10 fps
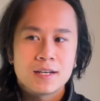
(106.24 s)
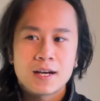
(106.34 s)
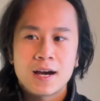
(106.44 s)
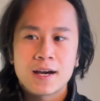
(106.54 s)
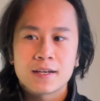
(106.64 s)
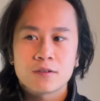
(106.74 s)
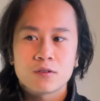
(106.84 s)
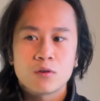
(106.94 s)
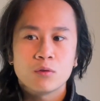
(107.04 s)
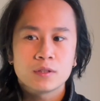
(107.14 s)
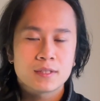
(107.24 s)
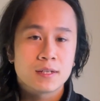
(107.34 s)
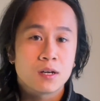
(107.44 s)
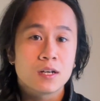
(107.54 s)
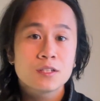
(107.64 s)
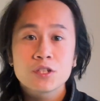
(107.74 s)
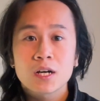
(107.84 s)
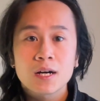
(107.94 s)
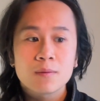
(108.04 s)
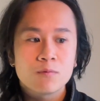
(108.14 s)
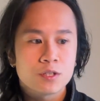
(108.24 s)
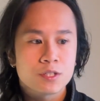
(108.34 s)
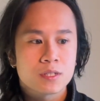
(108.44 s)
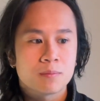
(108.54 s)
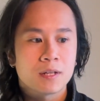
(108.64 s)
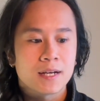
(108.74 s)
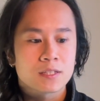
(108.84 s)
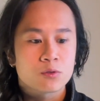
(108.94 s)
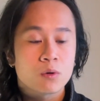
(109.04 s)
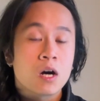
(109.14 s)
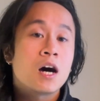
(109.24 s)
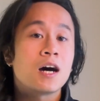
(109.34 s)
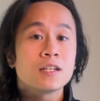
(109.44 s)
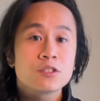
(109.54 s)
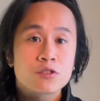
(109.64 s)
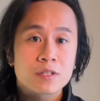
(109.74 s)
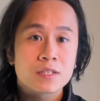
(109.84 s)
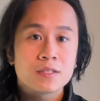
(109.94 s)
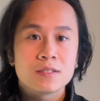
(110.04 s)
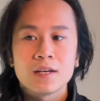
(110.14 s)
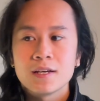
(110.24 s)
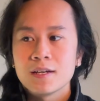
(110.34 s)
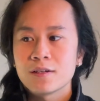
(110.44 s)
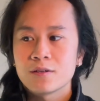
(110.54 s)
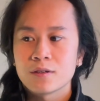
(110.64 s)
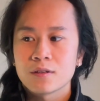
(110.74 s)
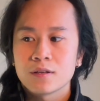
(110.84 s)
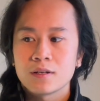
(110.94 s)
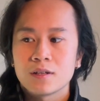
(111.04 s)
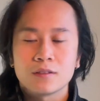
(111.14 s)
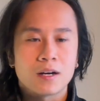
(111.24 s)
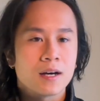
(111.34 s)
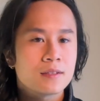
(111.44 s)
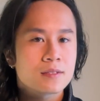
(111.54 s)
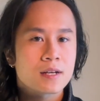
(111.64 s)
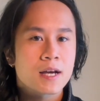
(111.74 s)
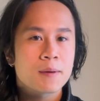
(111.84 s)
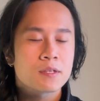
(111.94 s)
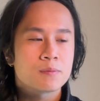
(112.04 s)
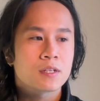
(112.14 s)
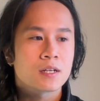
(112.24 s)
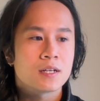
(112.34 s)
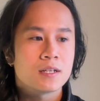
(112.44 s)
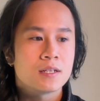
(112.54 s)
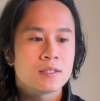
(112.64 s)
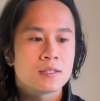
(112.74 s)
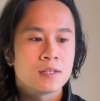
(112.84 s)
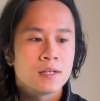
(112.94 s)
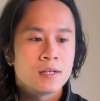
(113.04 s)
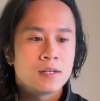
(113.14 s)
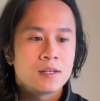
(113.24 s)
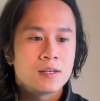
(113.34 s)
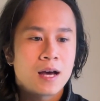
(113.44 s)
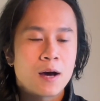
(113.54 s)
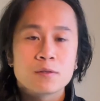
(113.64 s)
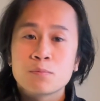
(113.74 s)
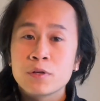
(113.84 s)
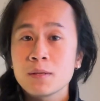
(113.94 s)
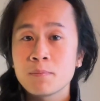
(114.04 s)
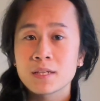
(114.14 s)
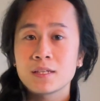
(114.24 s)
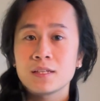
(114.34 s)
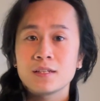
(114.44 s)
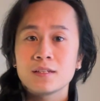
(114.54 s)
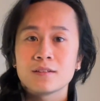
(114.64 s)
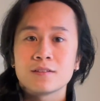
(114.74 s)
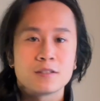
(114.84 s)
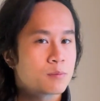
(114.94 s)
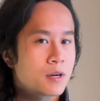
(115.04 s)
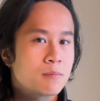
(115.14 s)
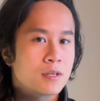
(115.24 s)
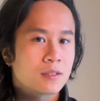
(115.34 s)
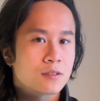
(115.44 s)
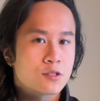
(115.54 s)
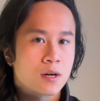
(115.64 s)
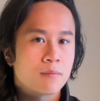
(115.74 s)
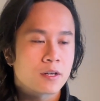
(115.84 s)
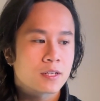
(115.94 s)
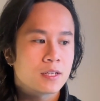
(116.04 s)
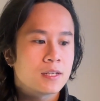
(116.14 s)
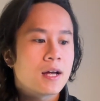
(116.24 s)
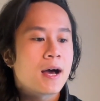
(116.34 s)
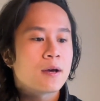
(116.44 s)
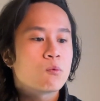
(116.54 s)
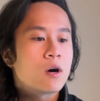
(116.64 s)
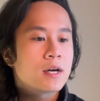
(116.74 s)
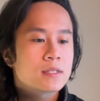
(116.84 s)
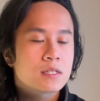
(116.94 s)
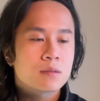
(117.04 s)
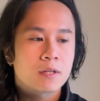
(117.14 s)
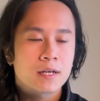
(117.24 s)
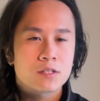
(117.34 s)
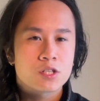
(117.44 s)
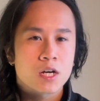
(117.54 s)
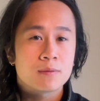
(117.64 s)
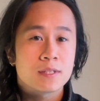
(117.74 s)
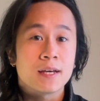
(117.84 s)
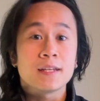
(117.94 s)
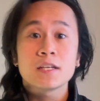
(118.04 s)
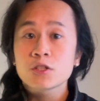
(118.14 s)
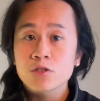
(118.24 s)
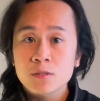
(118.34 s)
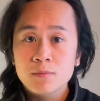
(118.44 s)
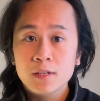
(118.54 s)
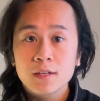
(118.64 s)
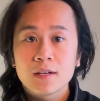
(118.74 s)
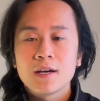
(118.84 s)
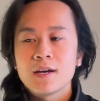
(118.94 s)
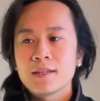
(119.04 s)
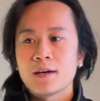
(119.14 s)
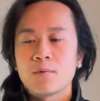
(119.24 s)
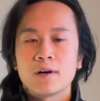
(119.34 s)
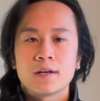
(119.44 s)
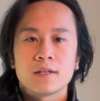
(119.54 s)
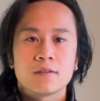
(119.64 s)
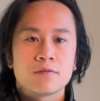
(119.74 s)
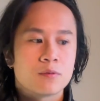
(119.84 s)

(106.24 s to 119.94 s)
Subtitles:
I only said a job versus applying to hundreds or a lot this time is because I was pretty picky despite being in the job market. I wanted to apply to jobs that interest me, that wanted for